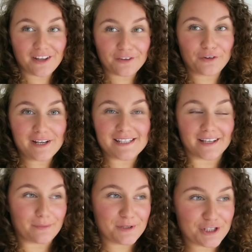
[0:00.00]
we start the freezer,
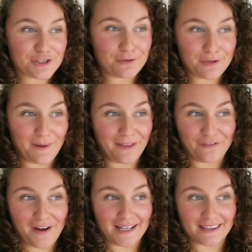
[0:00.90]
can we just talk about the
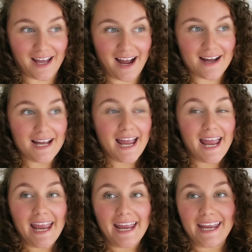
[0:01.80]
fact that
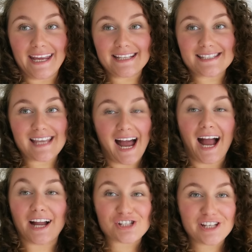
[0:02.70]
it's
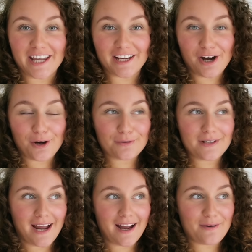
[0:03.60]
actually getting cold
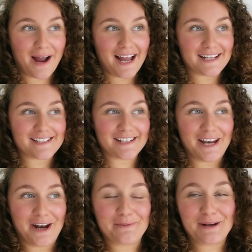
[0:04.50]
now and
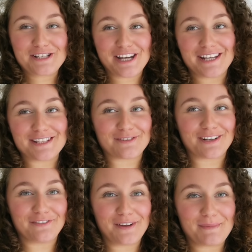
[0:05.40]
none of my jeans
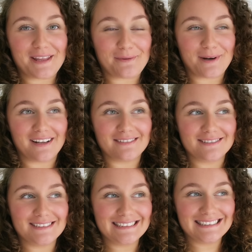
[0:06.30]
really fit me that
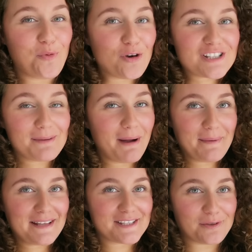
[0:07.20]
well? What am I
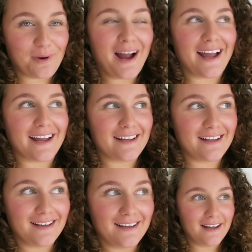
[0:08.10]
meant to wear?